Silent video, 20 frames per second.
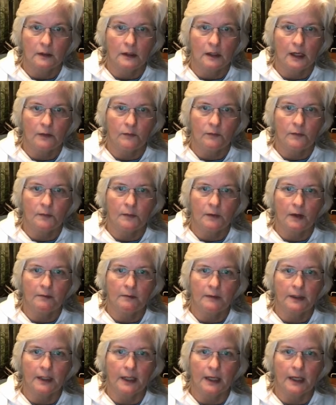I would
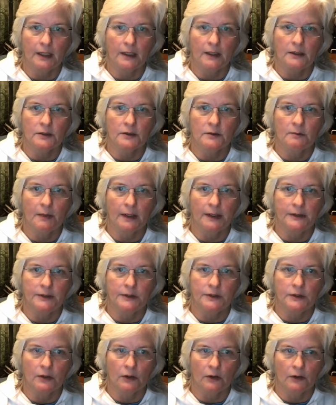probably add it to my
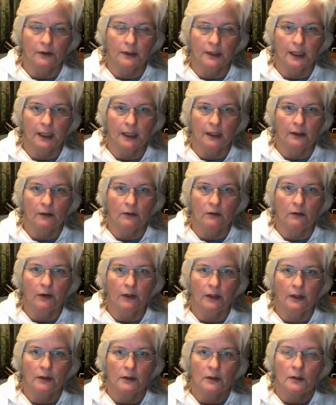starred
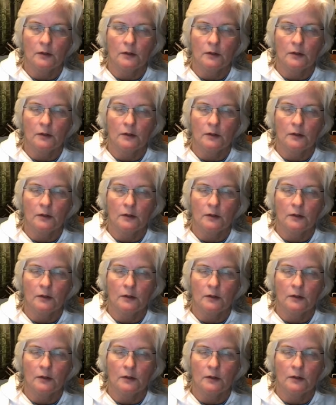category.